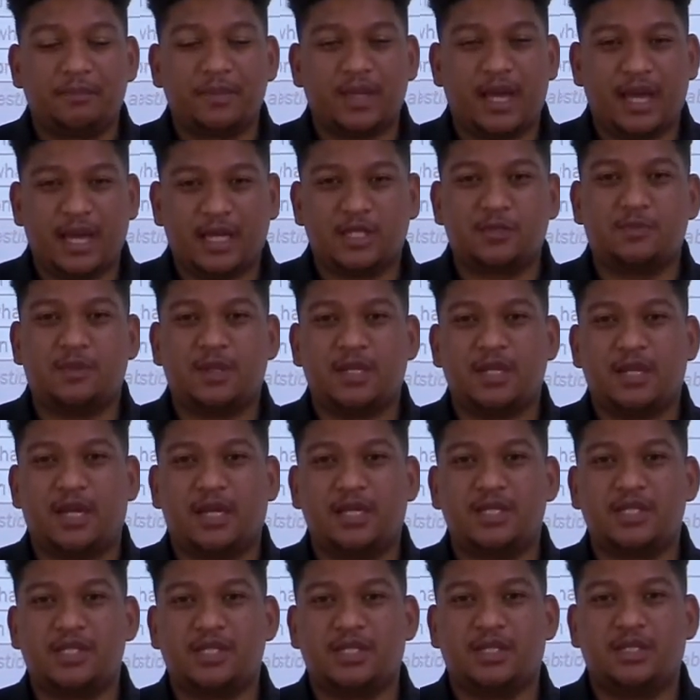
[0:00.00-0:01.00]

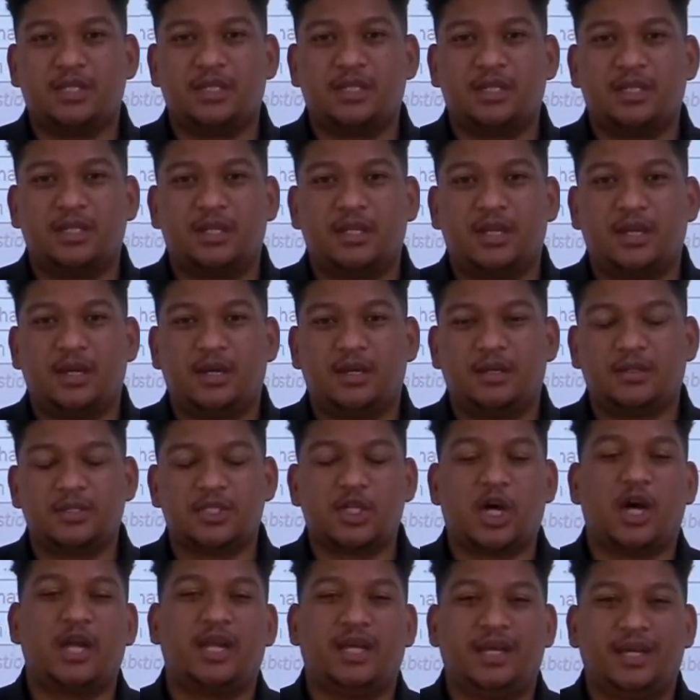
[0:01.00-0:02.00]
explanation,
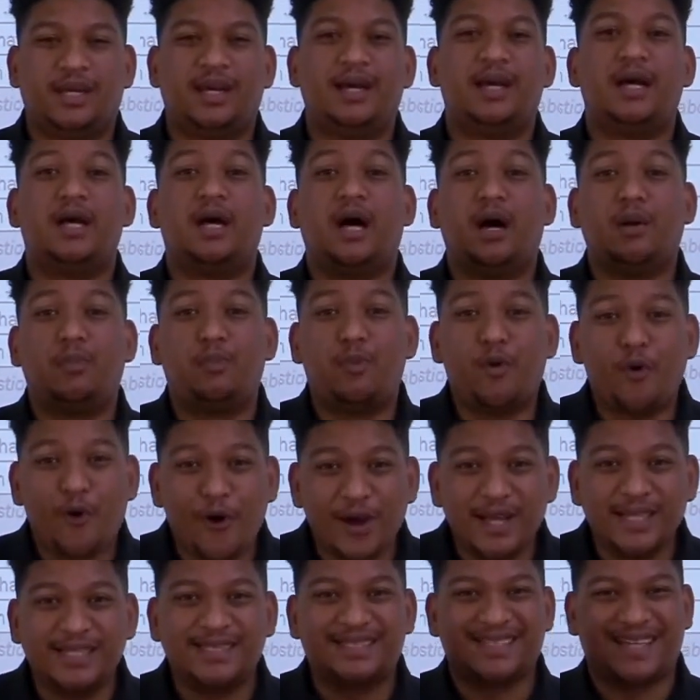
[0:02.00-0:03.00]
a
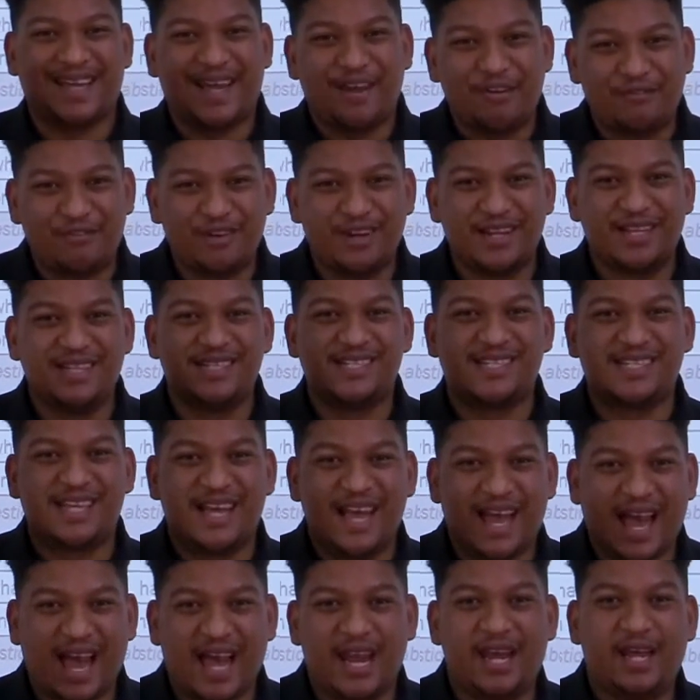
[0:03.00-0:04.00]
point, evidence,
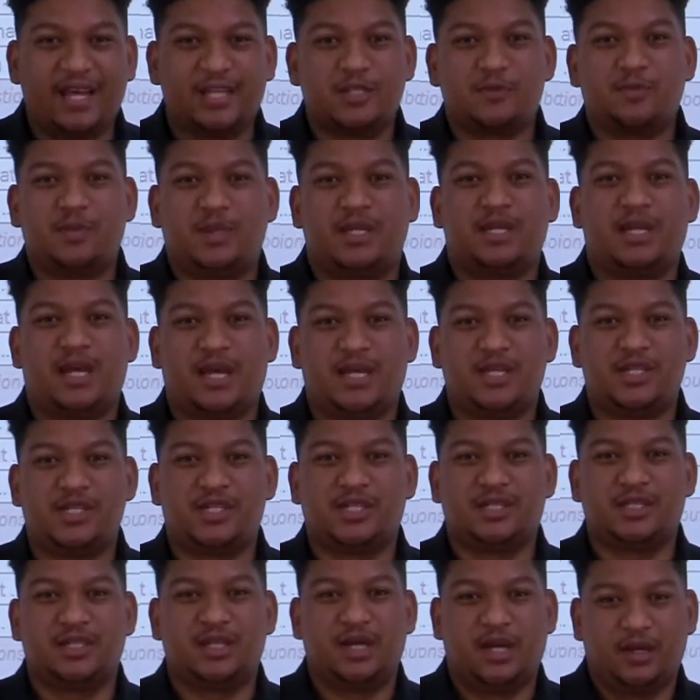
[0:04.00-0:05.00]
and
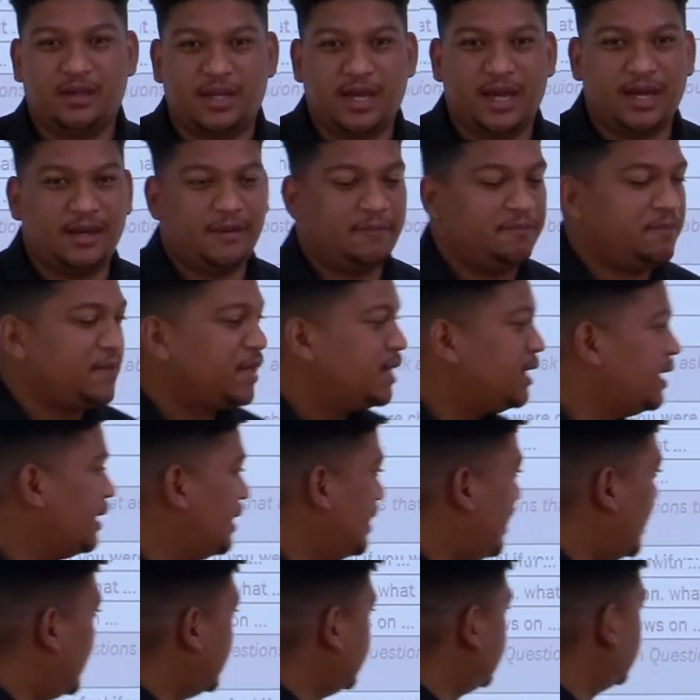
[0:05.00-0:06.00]
explanation. Okay?
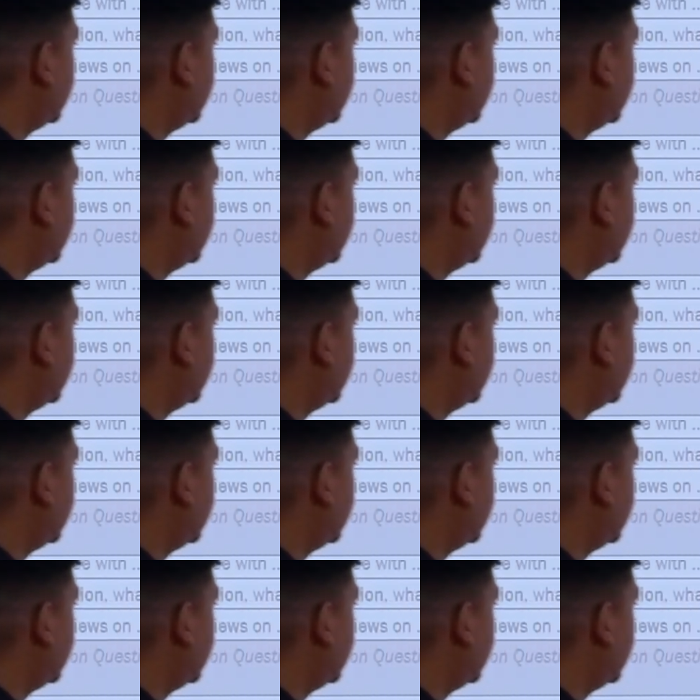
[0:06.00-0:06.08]
Right.